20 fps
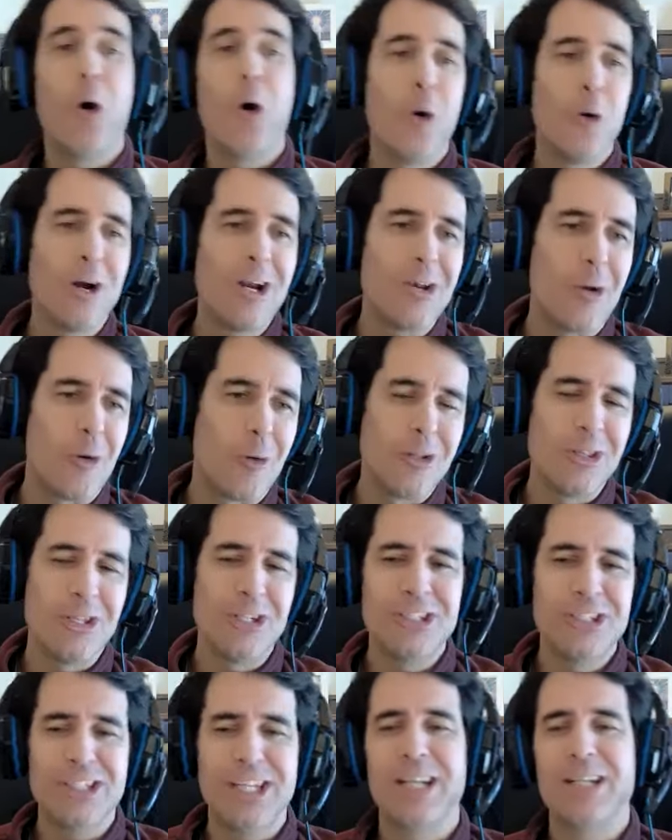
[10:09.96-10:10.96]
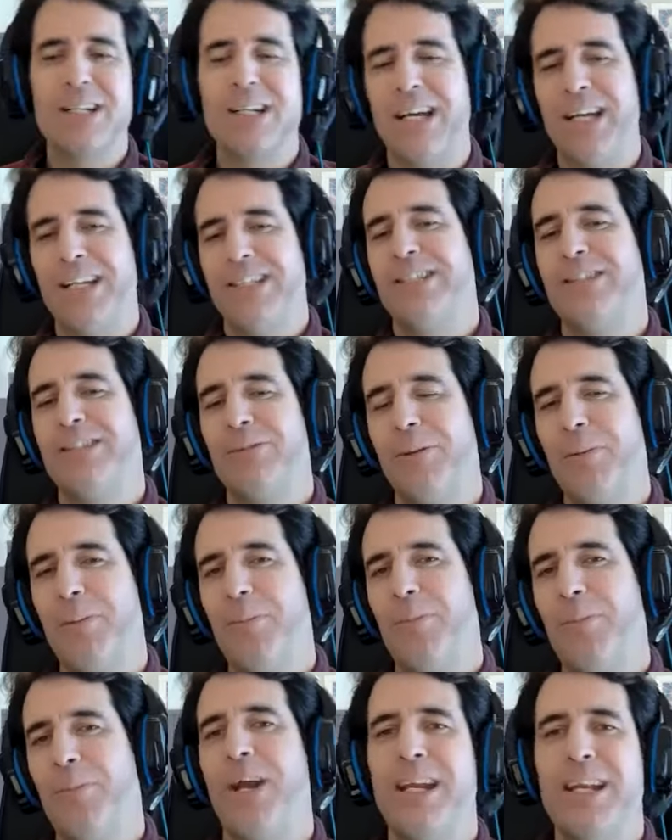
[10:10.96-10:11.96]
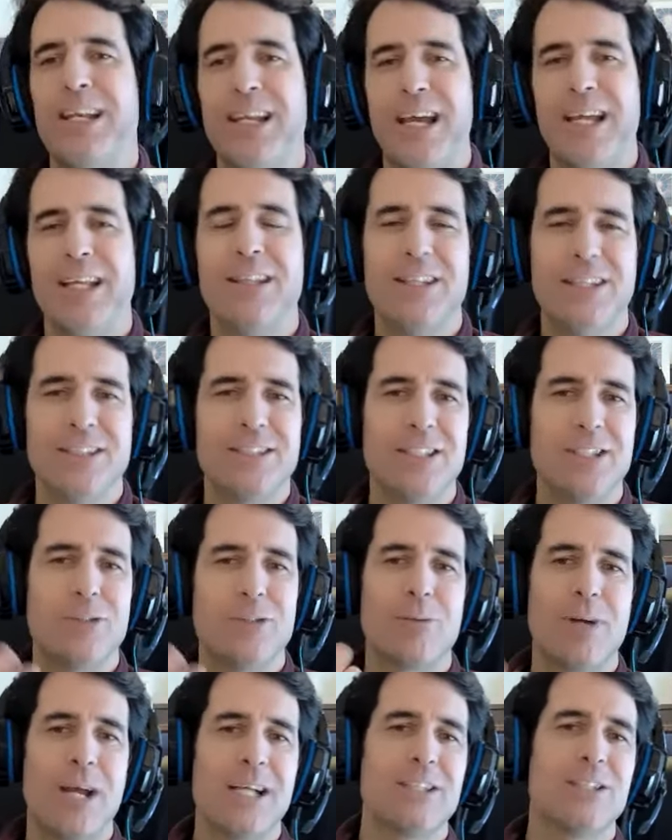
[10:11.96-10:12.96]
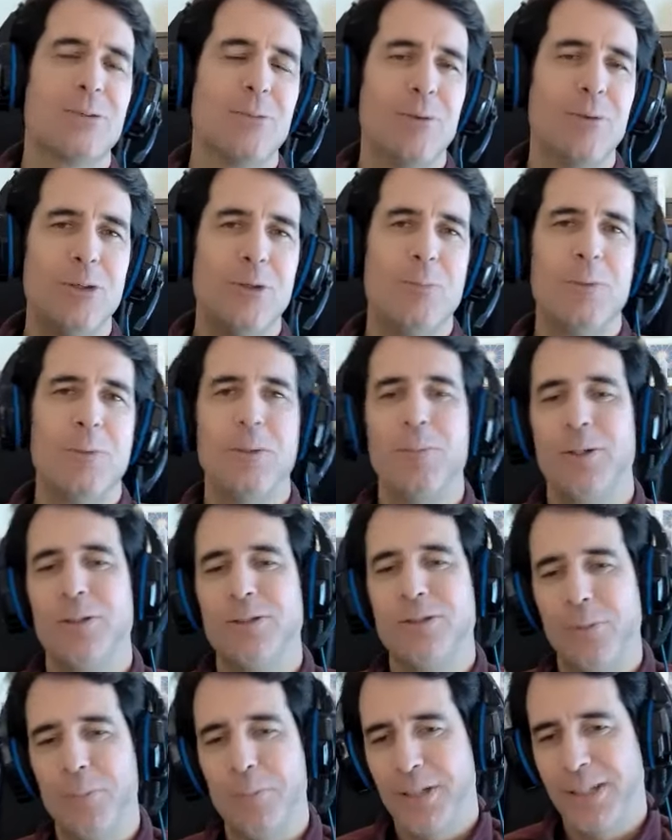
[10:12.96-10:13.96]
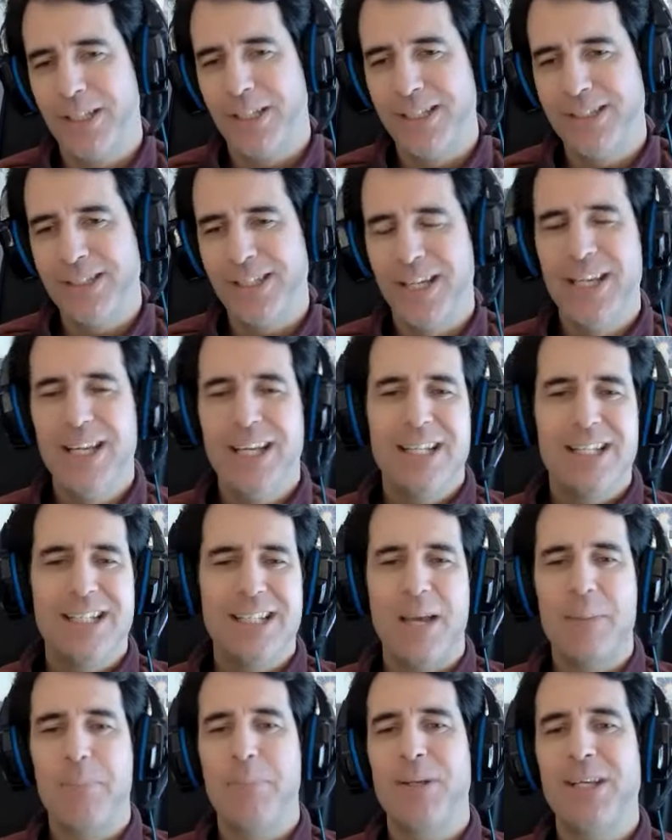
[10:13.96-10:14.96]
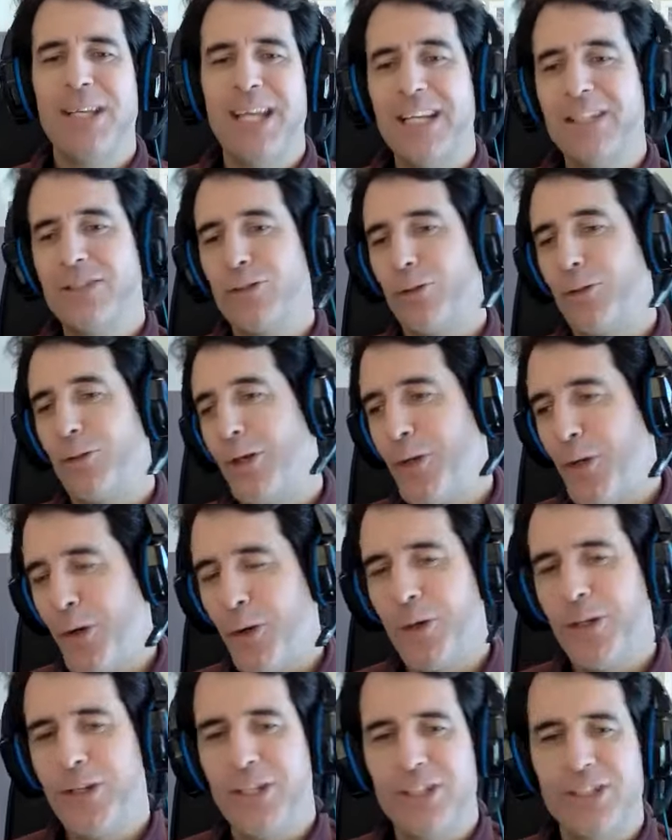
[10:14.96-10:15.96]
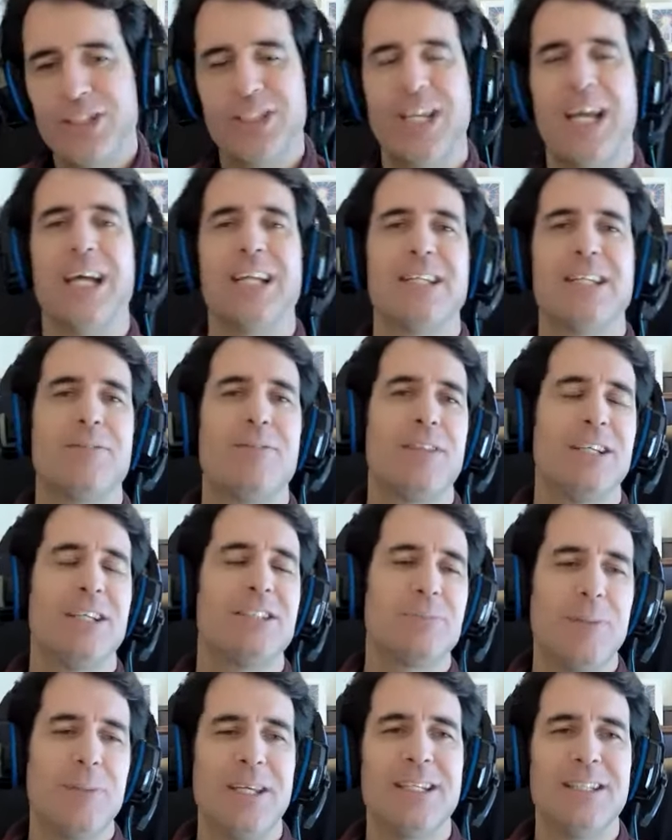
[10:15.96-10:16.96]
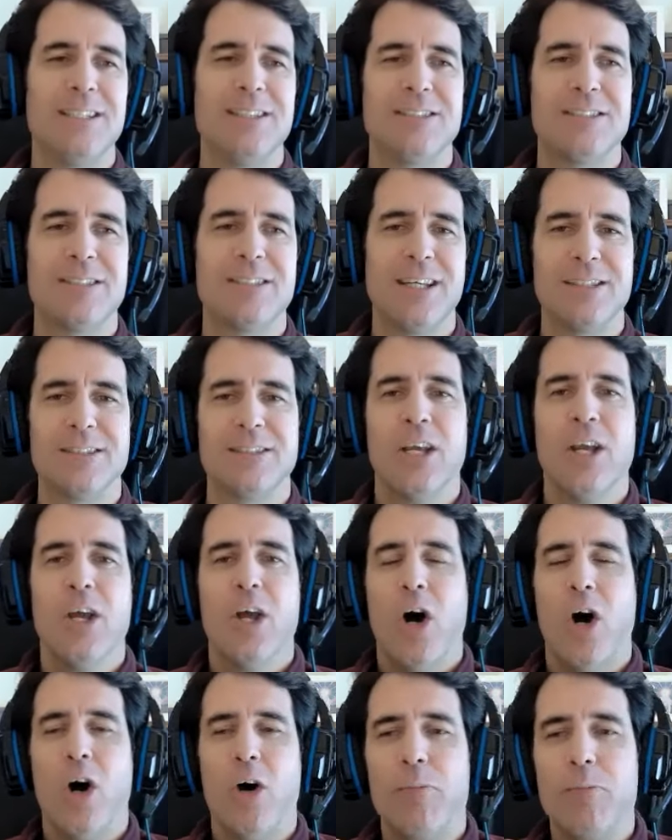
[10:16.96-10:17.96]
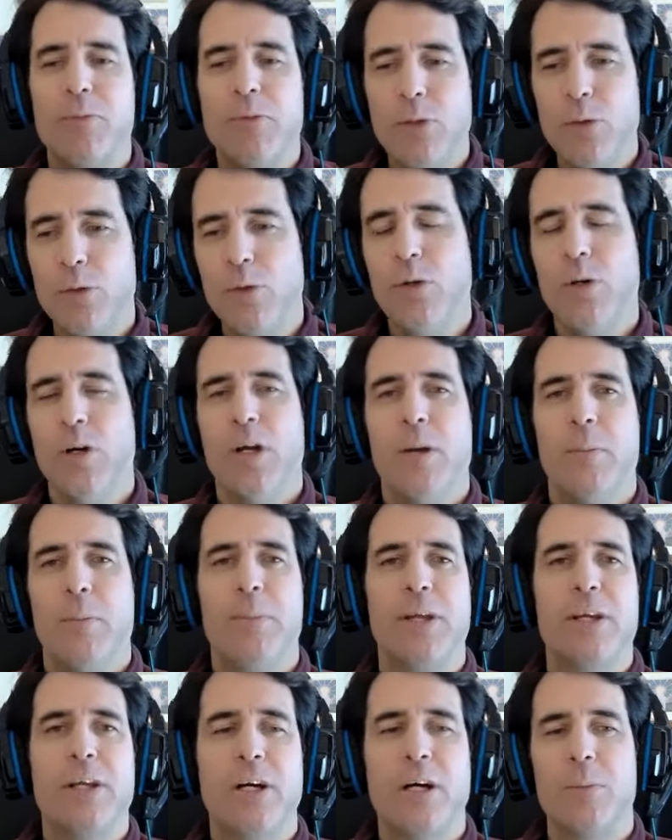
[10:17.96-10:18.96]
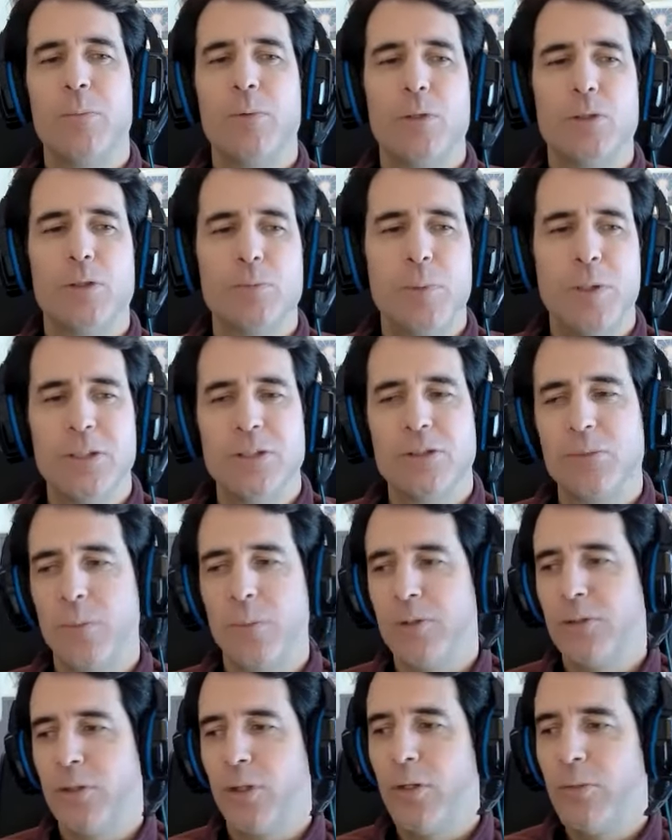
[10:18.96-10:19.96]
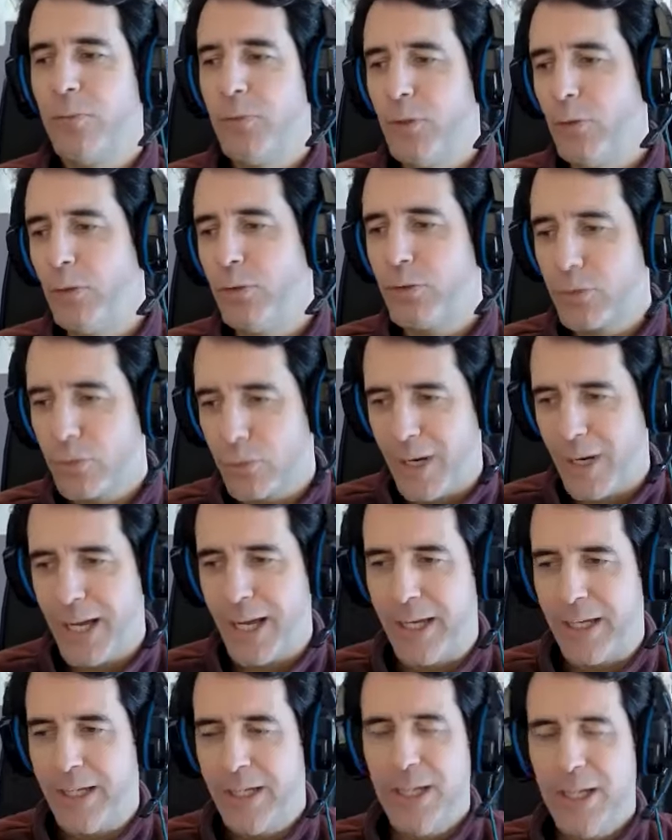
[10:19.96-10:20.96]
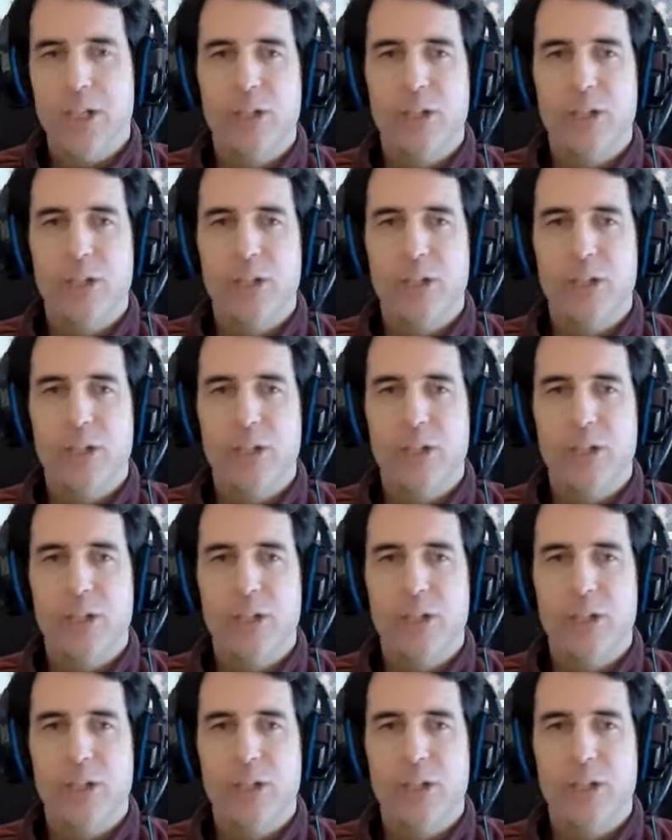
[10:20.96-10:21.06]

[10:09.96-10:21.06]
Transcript: or a no in the chat, guys. Remember, I like this interaction with you people. So please type a yes or a no in the chat if this making sense of you become responsible. So if you try